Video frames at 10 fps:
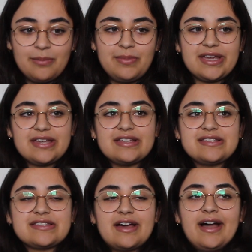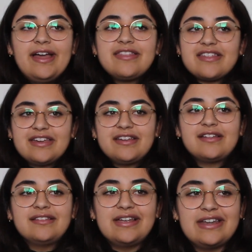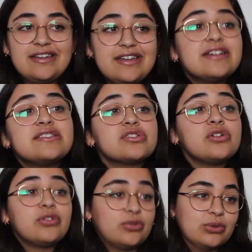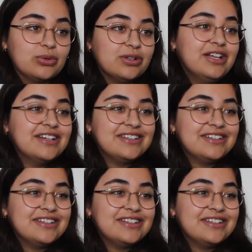because I think linen is cool.